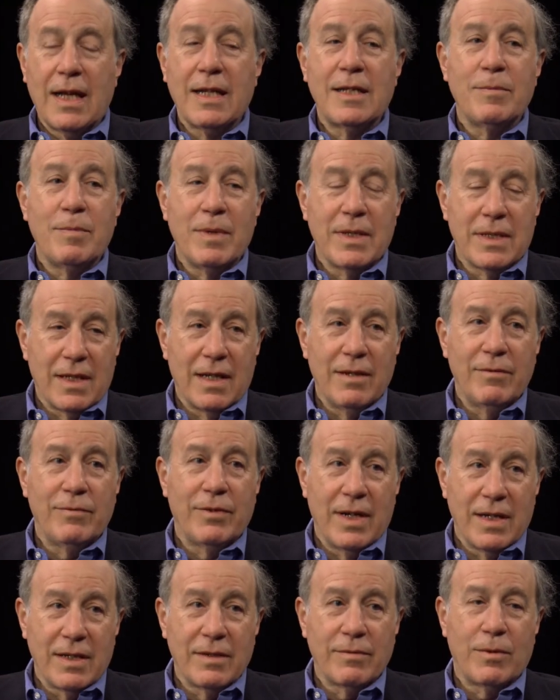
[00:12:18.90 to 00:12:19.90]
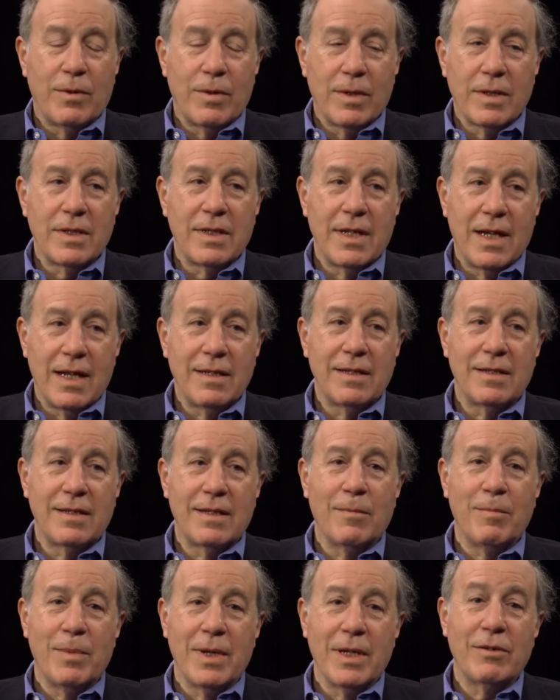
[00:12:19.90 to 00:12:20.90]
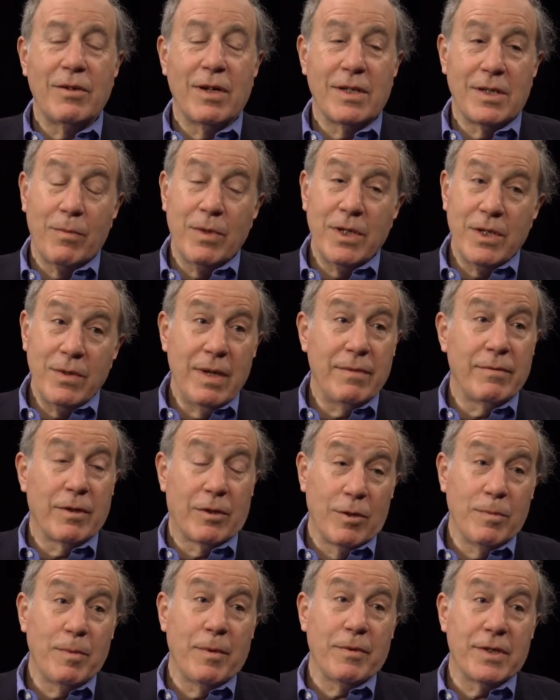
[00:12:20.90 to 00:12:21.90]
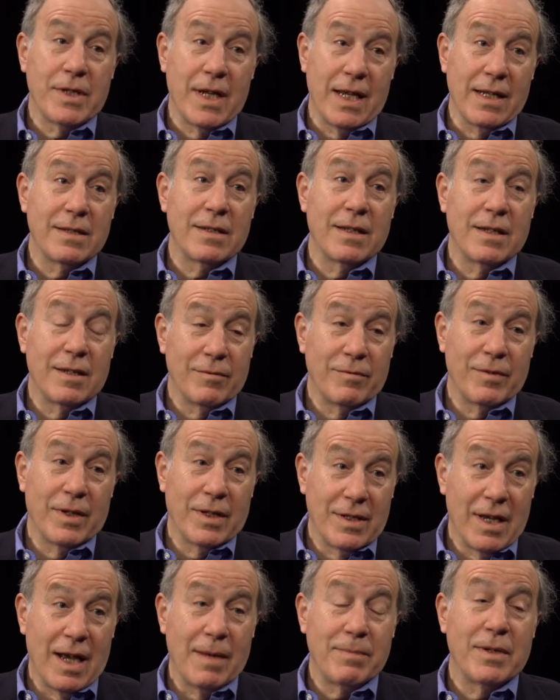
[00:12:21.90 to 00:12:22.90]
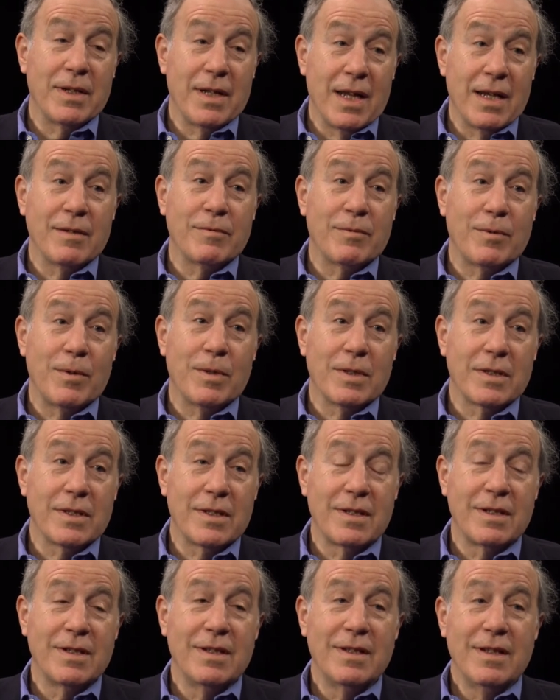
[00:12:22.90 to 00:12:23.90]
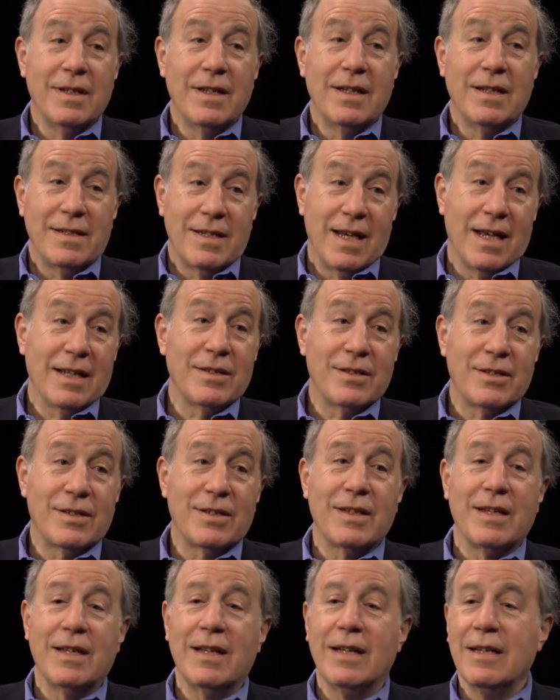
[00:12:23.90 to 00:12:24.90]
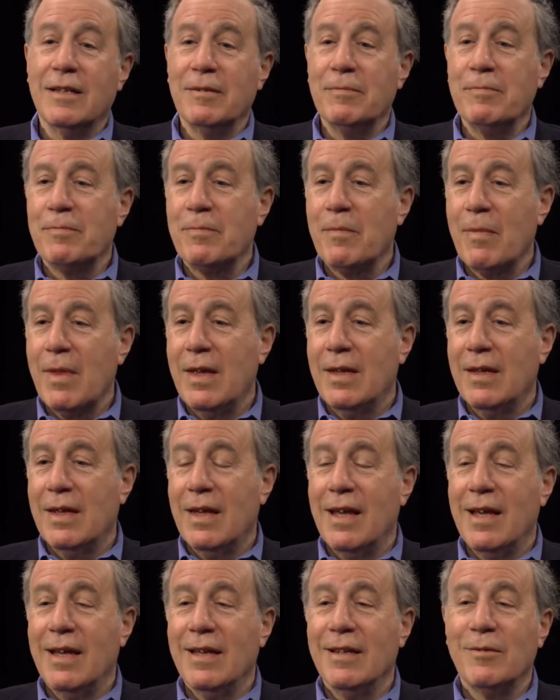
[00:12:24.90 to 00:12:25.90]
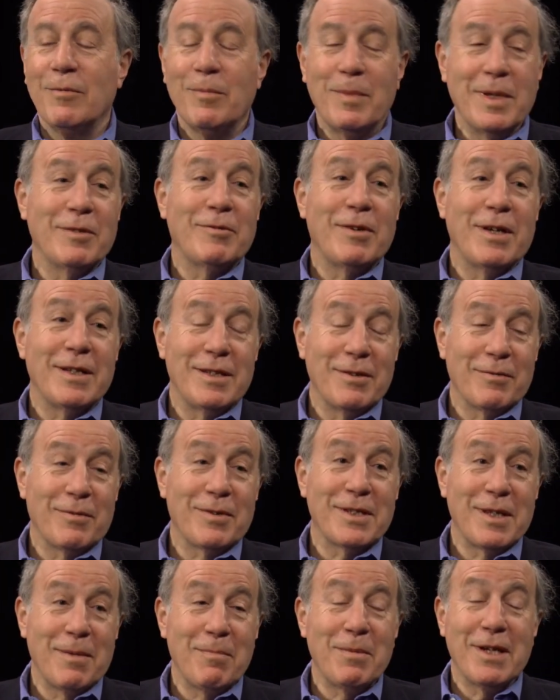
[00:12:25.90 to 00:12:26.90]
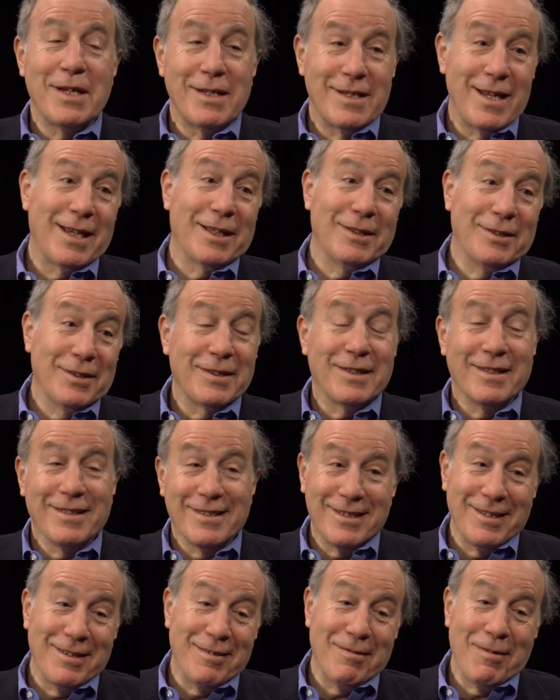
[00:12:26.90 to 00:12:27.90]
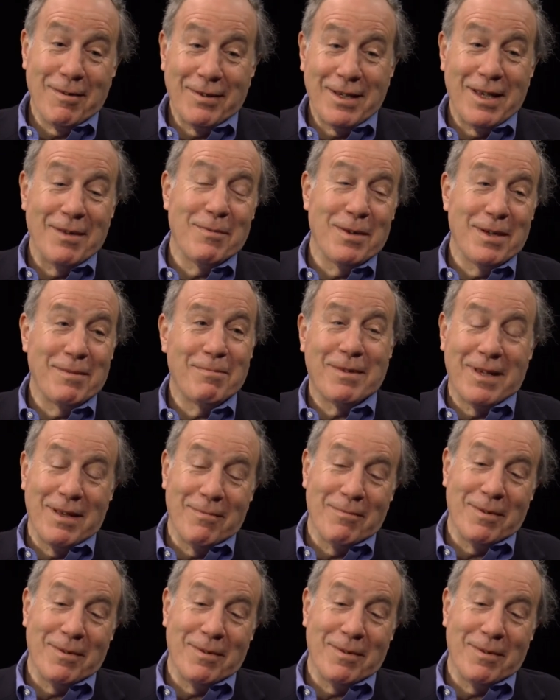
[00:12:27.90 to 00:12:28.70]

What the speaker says: a lot to be said for end-of-course tests. It would be interesting. We do have a group of states that have adopted end-of-course tests, and it would be interesting for somebody to take a look and see, can we